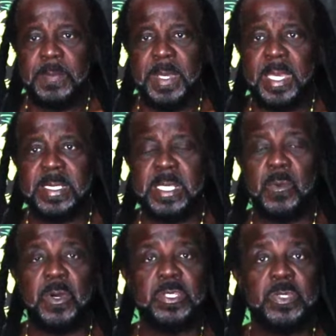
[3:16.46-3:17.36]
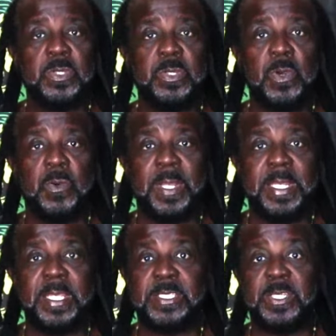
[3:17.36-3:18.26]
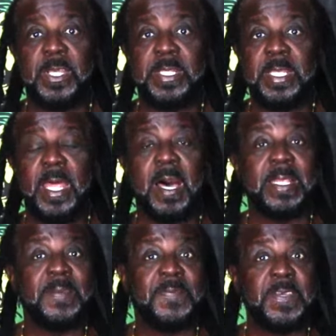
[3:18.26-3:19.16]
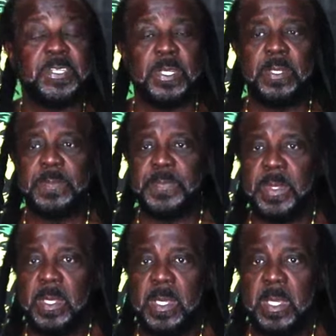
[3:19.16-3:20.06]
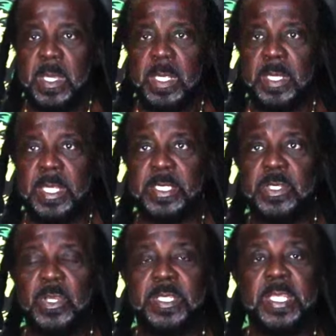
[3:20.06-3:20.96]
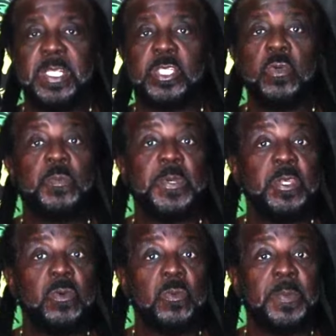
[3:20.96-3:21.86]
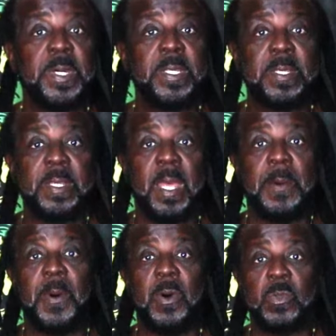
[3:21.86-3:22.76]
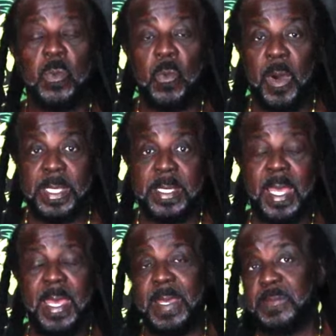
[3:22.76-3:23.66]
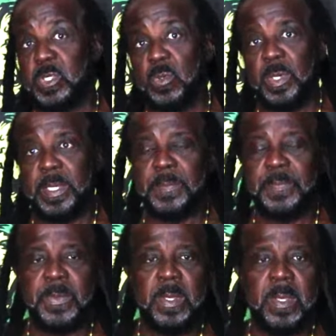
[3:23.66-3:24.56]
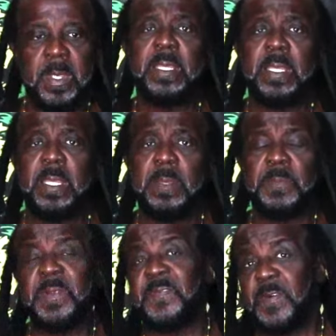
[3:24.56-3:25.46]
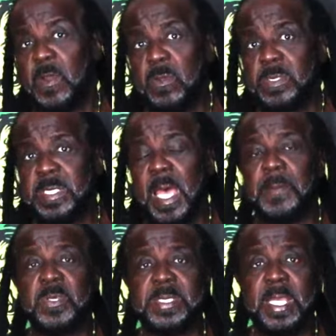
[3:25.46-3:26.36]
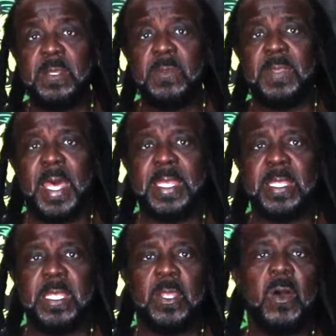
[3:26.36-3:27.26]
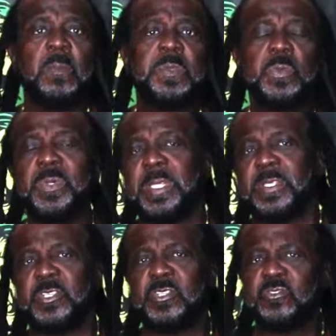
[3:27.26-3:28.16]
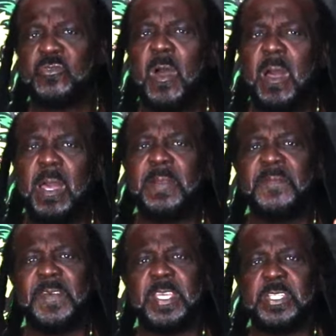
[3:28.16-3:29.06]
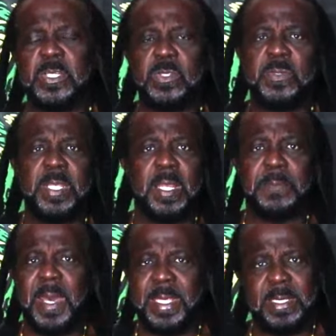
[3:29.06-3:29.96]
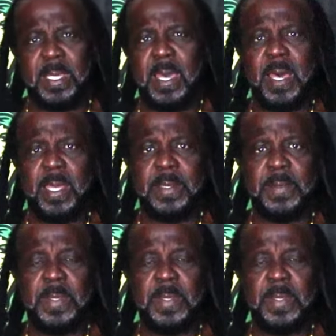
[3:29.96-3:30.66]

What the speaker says: because I want you to know that there's nothing artificial, there's nothing superhuman about what I am doing. But first, I must tell you that it comes with a strong conviction to the Almighty God.